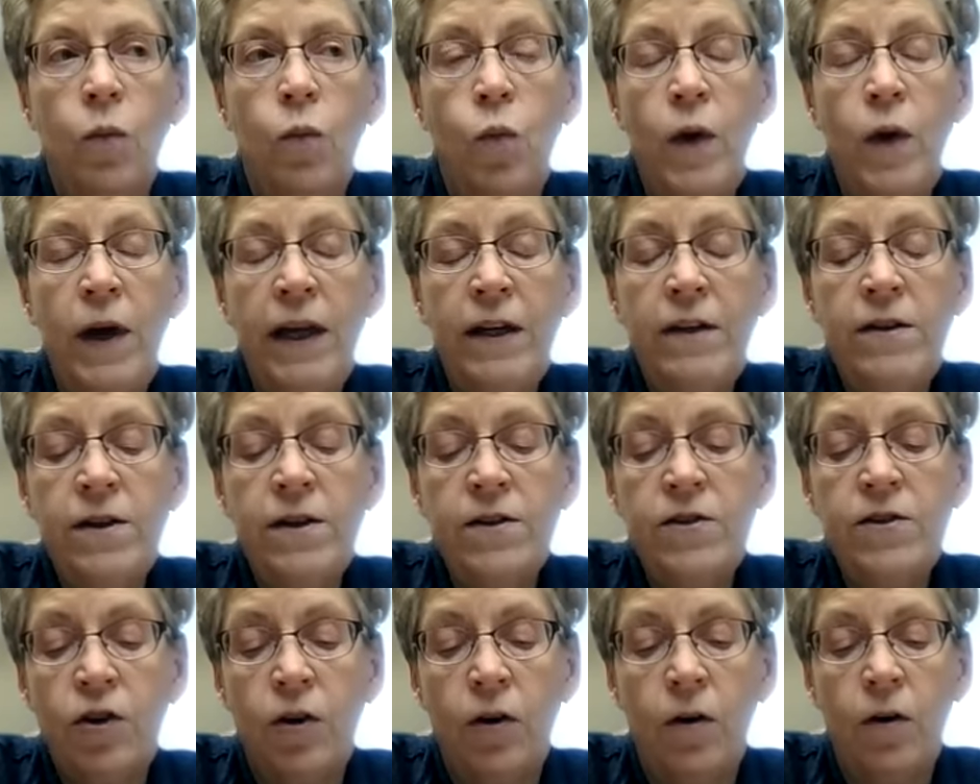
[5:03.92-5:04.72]
we
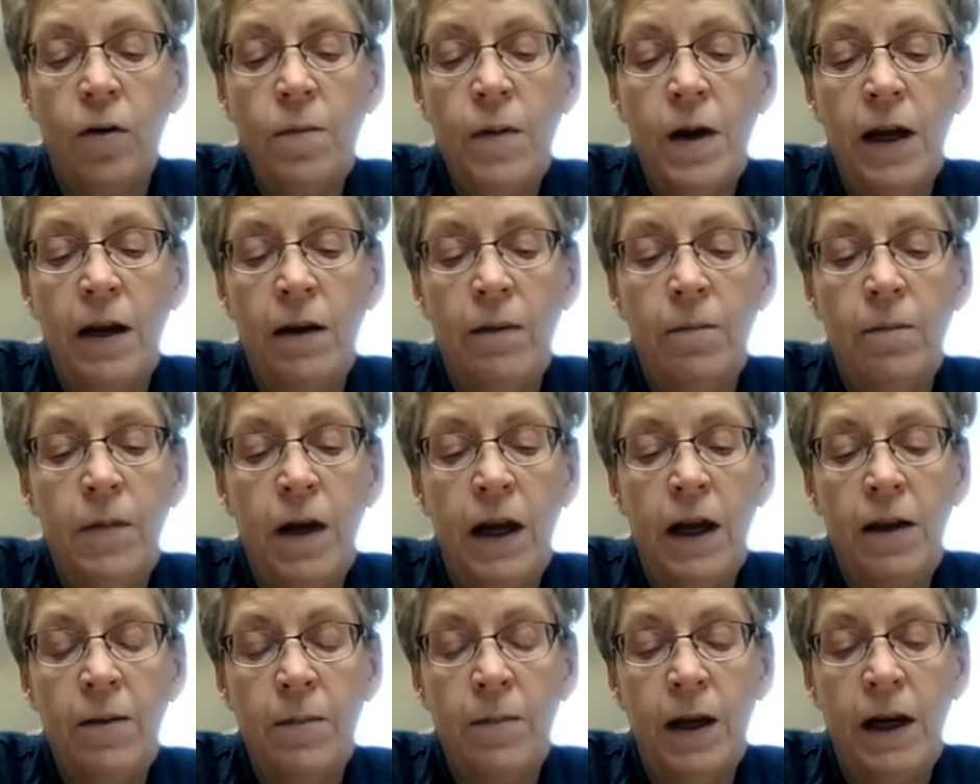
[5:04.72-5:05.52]
determined
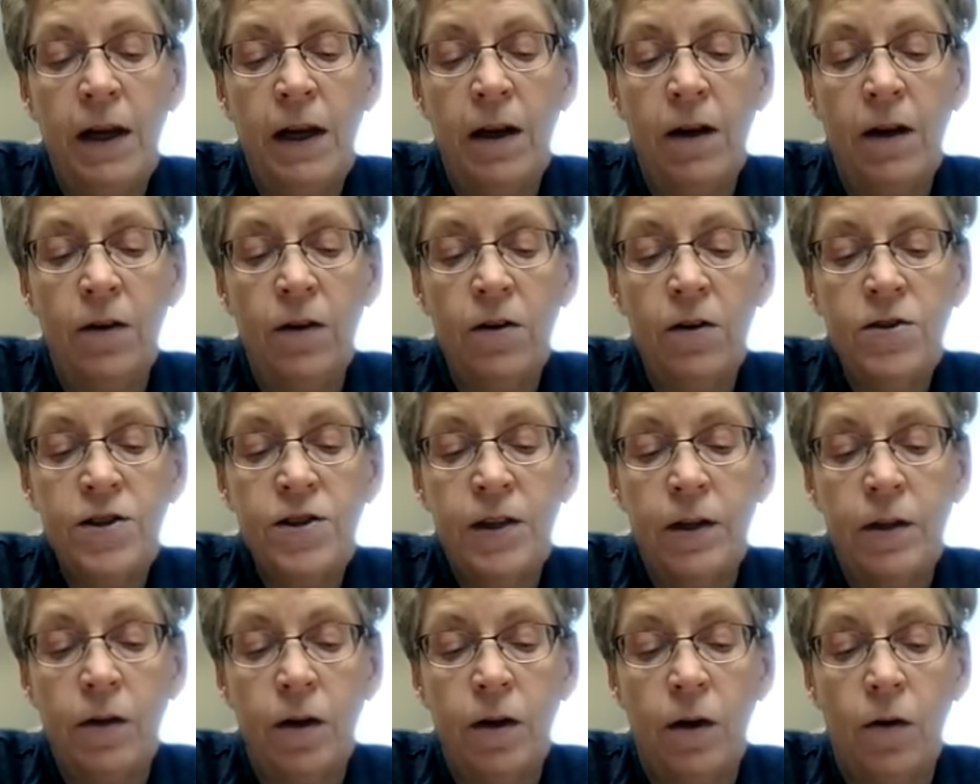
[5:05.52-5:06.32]
many, many
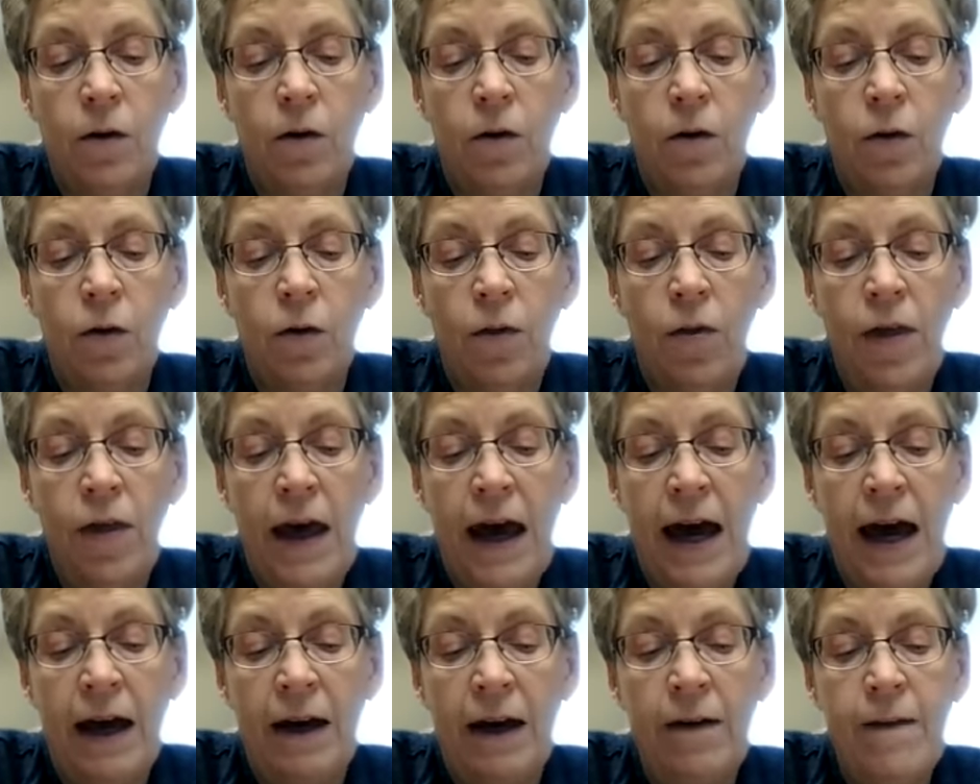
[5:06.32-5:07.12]
years ago
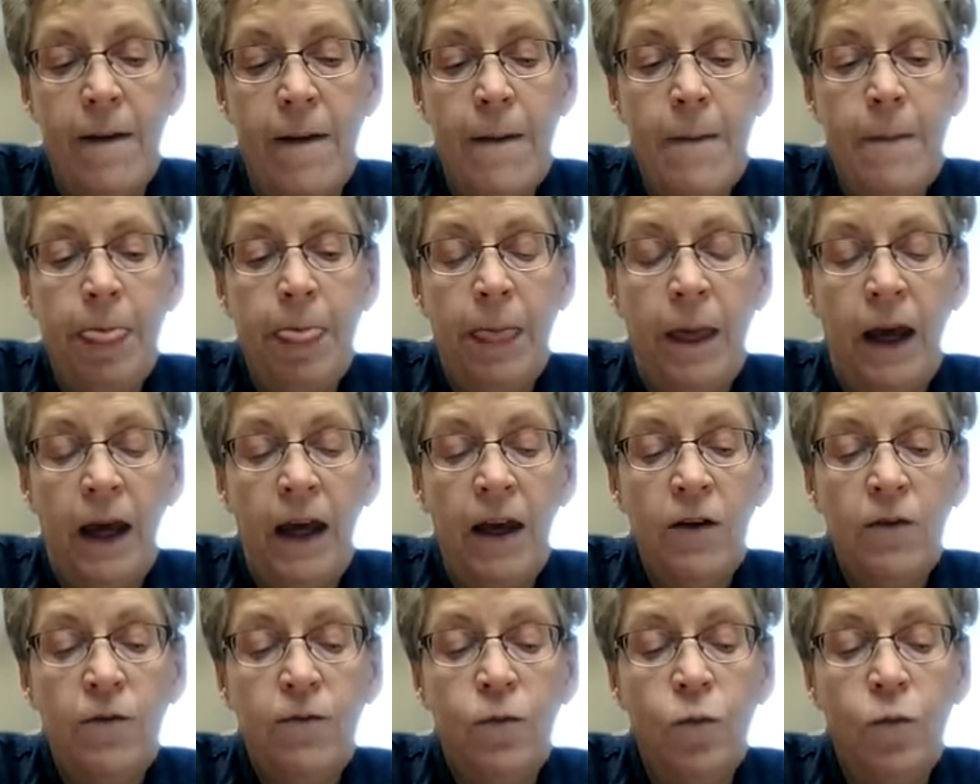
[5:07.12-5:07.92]
that
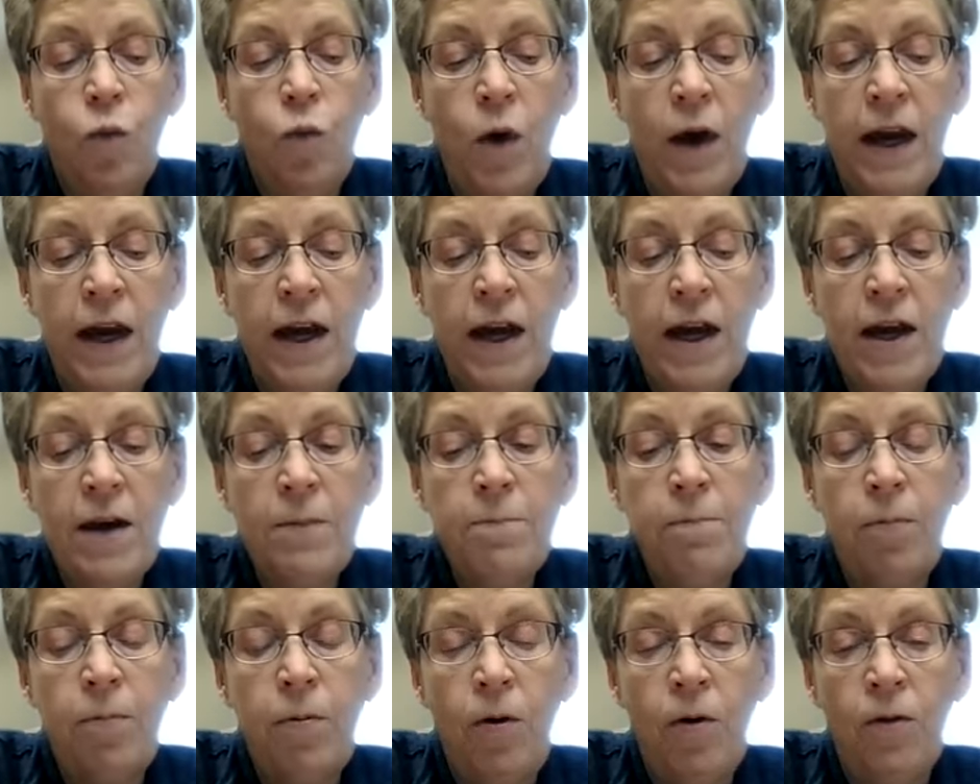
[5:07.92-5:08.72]
if we
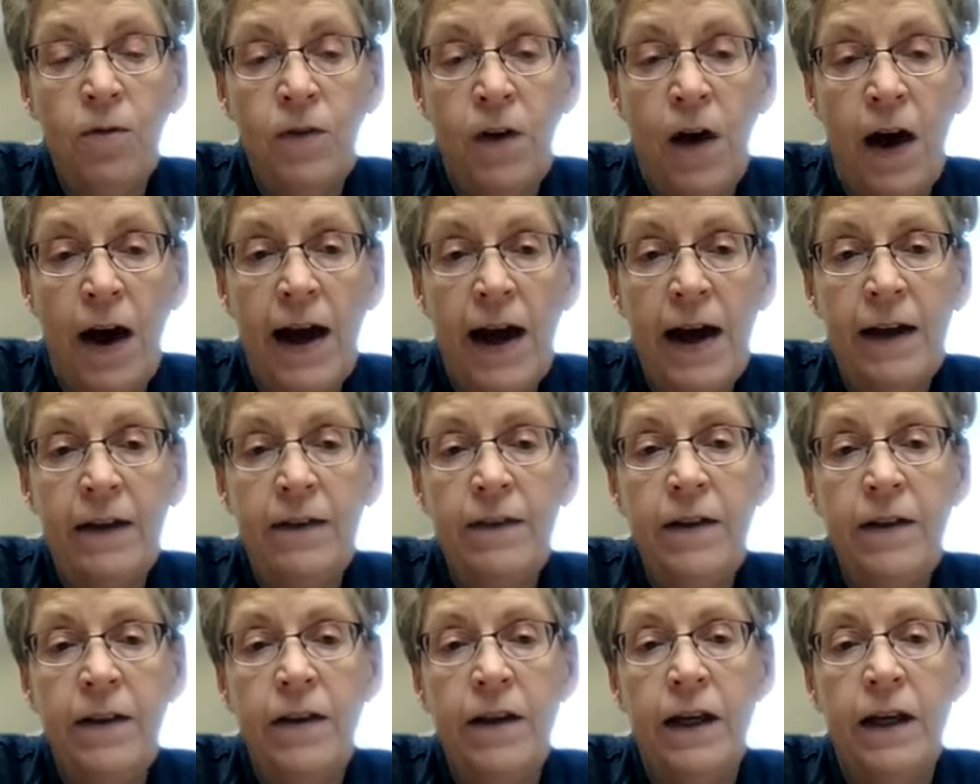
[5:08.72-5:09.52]

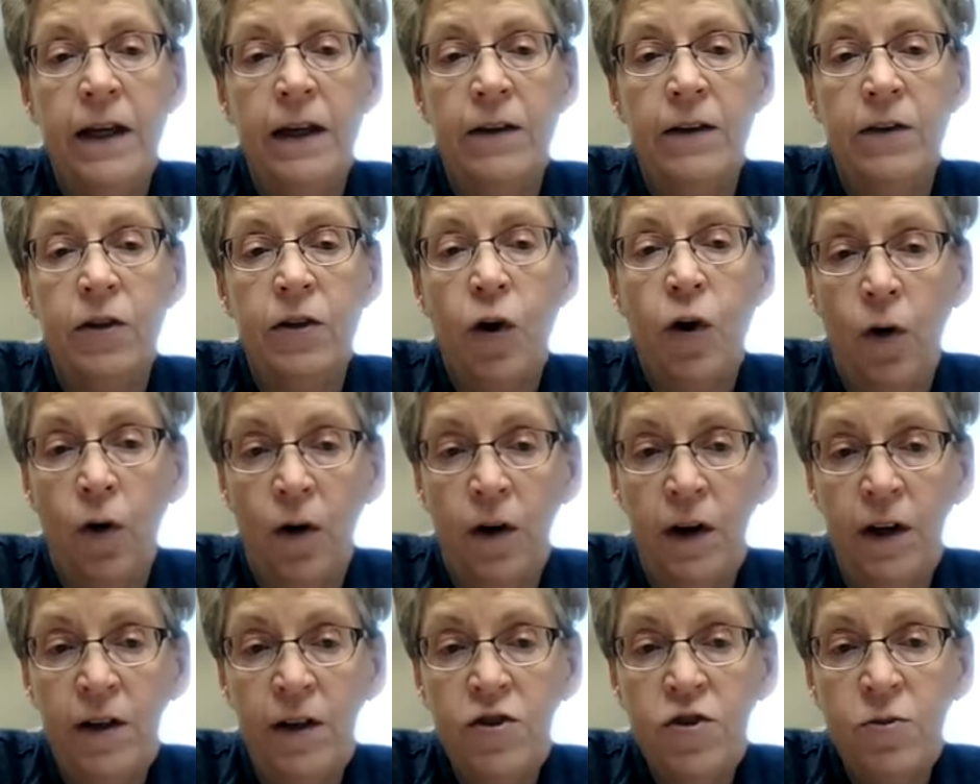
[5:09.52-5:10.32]
provide the
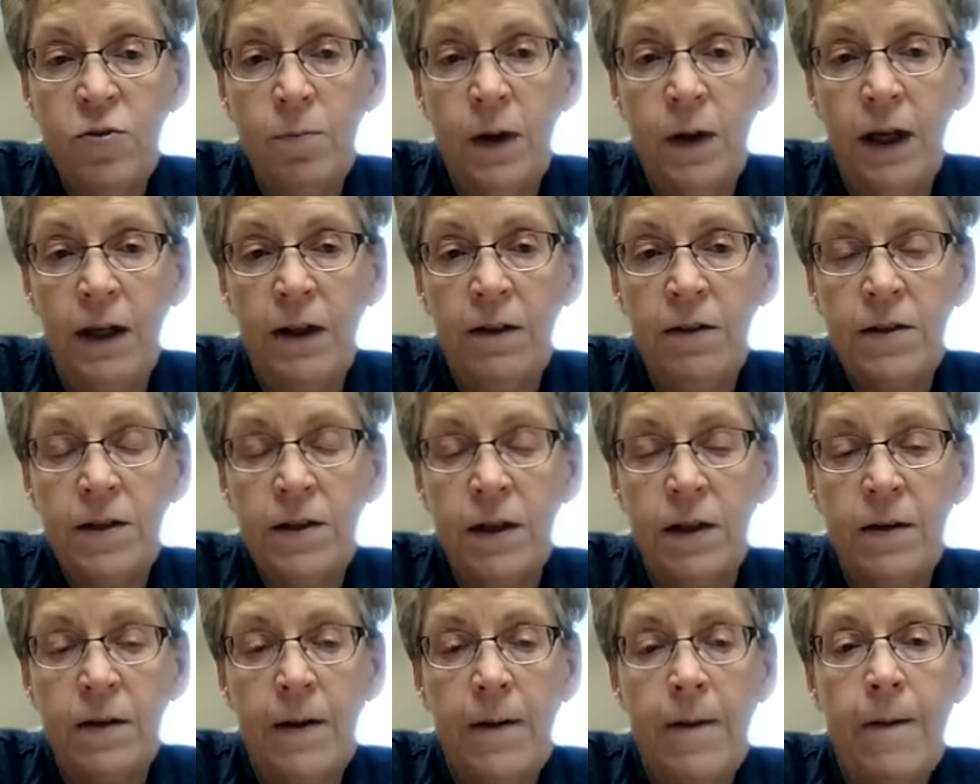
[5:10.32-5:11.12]
encouragement,
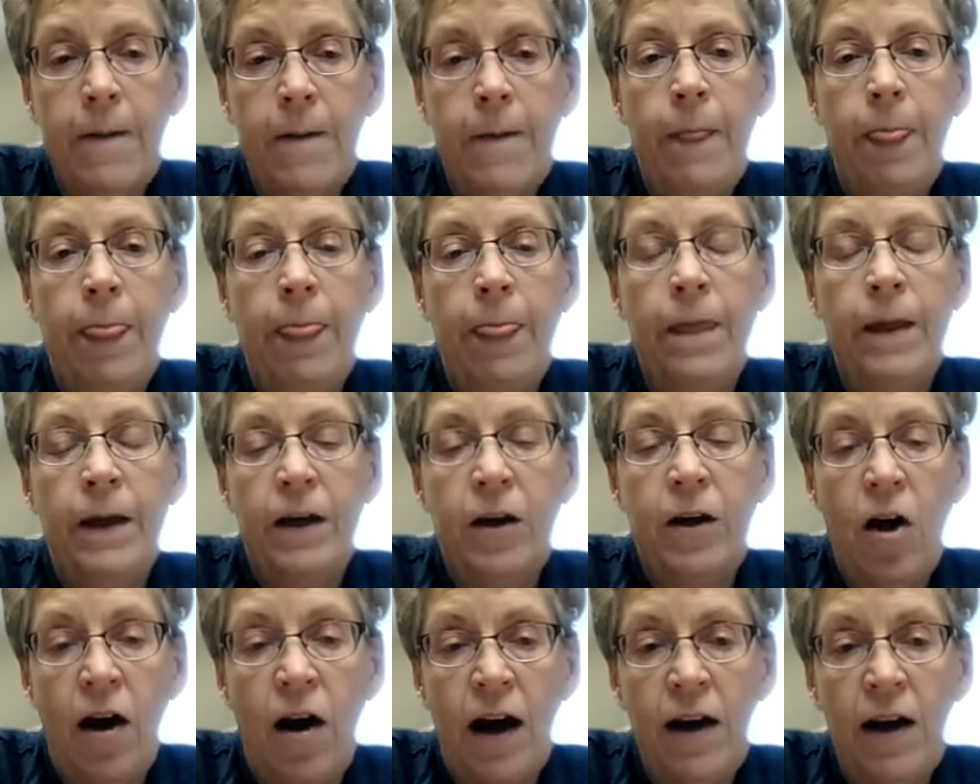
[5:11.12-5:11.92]
the
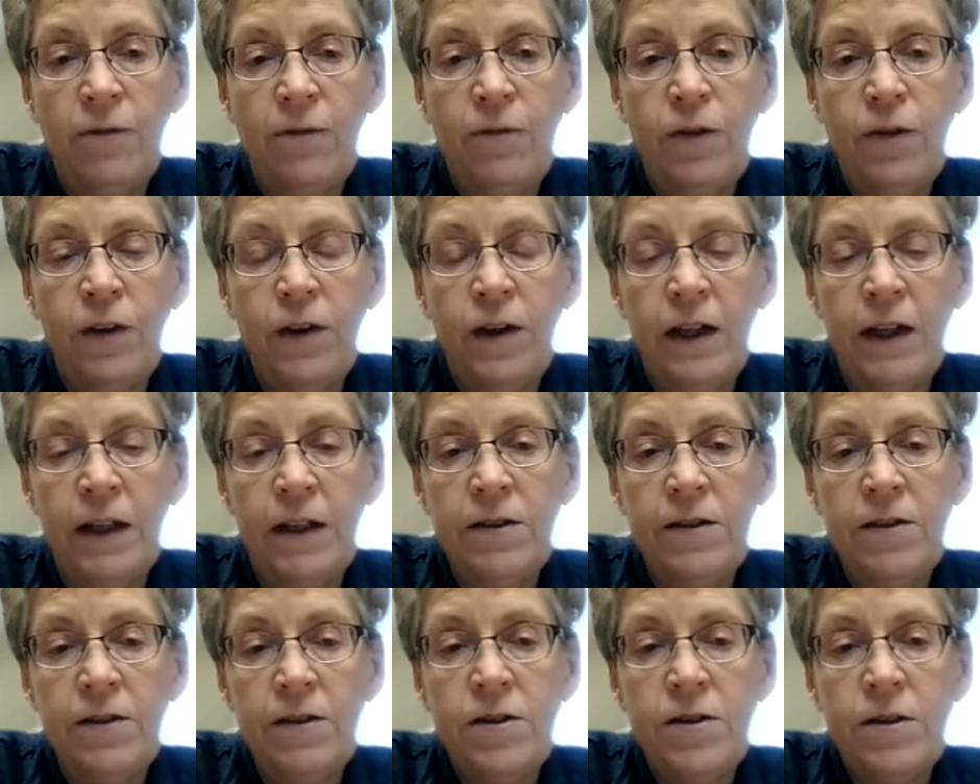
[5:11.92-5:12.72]

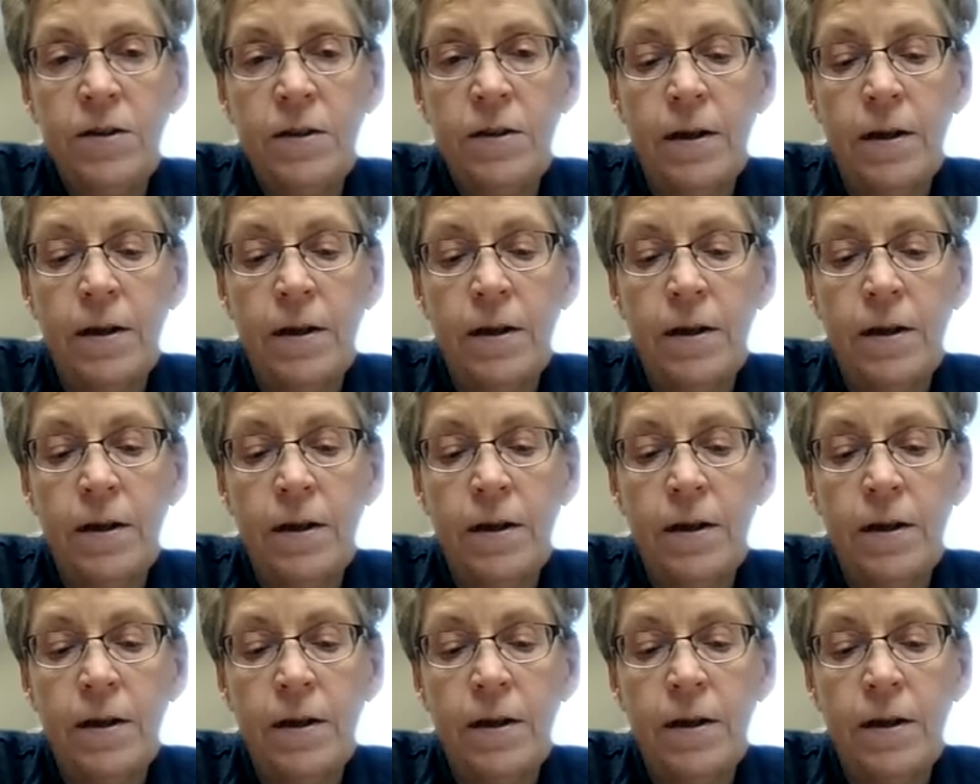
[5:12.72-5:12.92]
confidence,